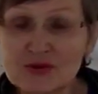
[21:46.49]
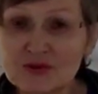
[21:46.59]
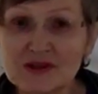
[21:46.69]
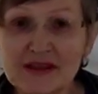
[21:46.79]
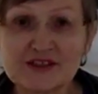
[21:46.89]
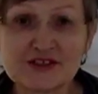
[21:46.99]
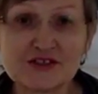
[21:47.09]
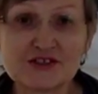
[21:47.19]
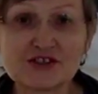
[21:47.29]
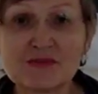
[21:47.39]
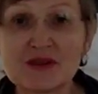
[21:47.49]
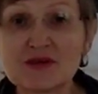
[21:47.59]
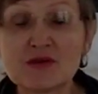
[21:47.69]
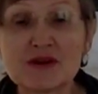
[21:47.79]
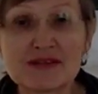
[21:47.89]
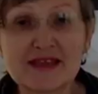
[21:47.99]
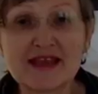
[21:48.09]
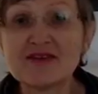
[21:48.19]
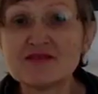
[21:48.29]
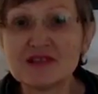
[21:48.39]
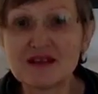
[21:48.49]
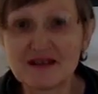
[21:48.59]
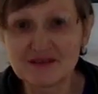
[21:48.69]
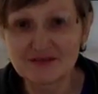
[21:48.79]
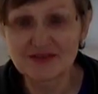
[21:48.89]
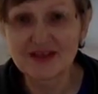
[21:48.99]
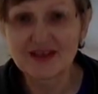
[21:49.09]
relationship, they have life.